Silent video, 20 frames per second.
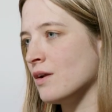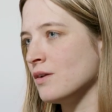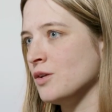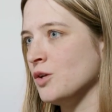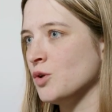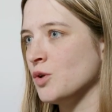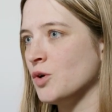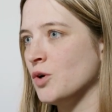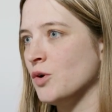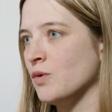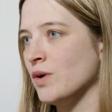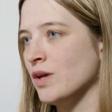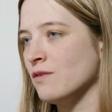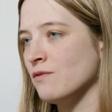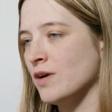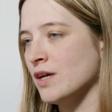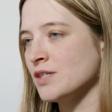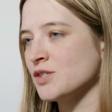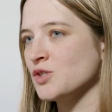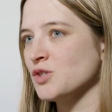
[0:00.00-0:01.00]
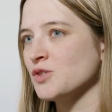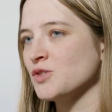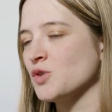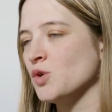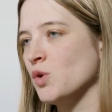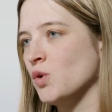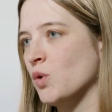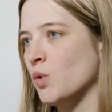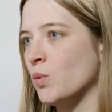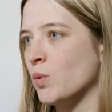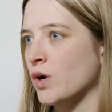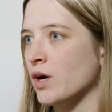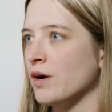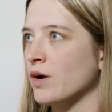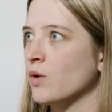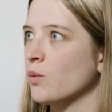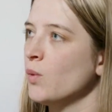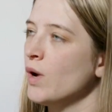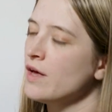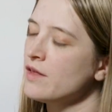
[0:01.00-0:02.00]
you know, investors who
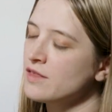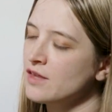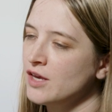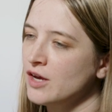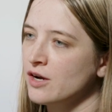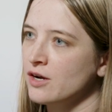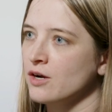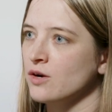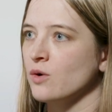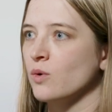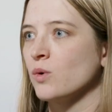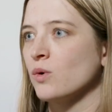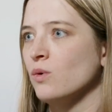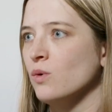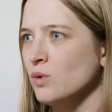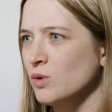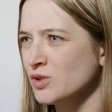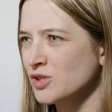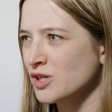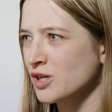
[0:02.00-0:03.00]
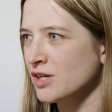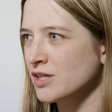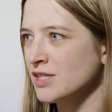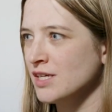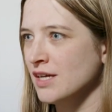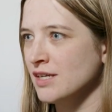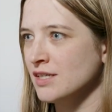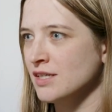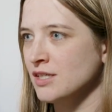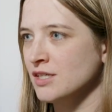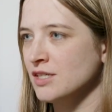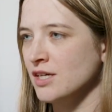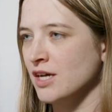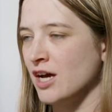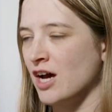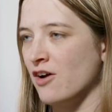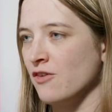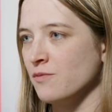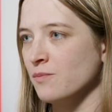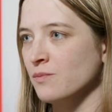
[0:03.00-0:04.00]
were wealthier or older tended to
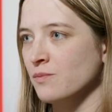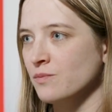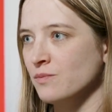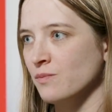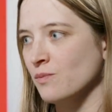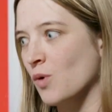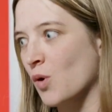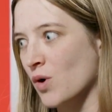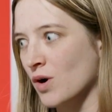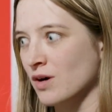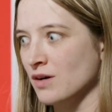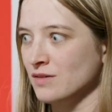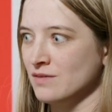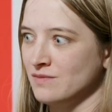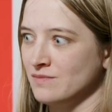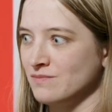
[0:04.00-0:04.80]
have more